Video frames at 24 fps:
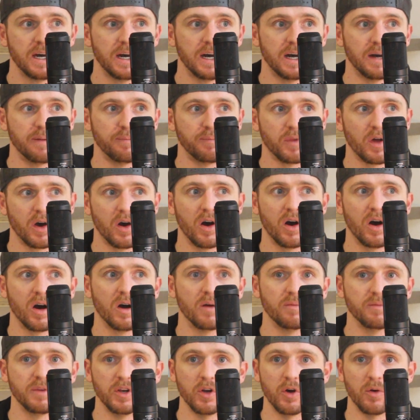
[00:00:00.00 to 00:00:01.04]
Um,
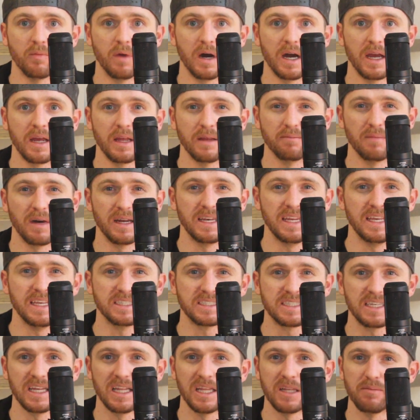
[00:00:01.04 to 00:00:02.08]
oh, you know, my my
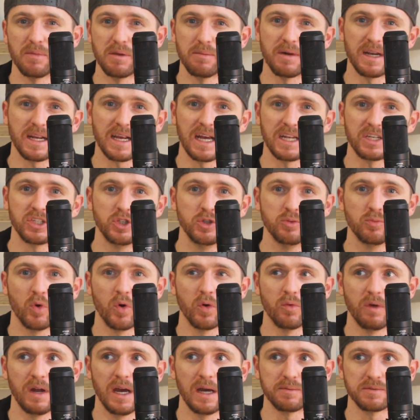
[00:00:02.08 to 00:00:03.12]
knee's killing me, but I got two
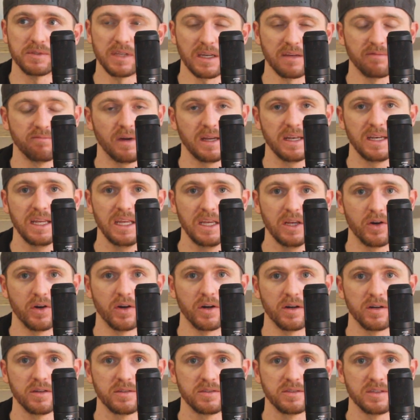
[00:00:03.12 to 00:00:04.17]
more reps. Like my knee
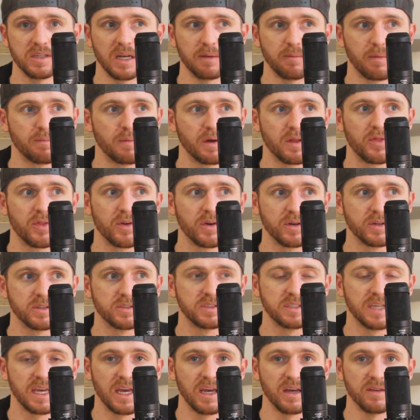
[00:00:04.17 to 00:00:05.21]
hurts, and I'm on my third
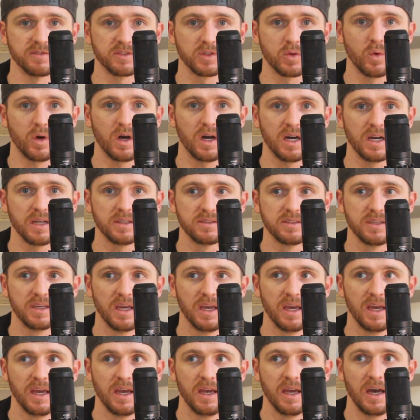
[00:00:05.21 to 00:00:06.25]
set of squats.
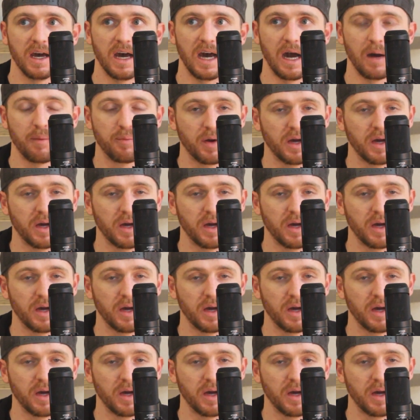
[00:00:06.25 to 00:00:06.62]
I'll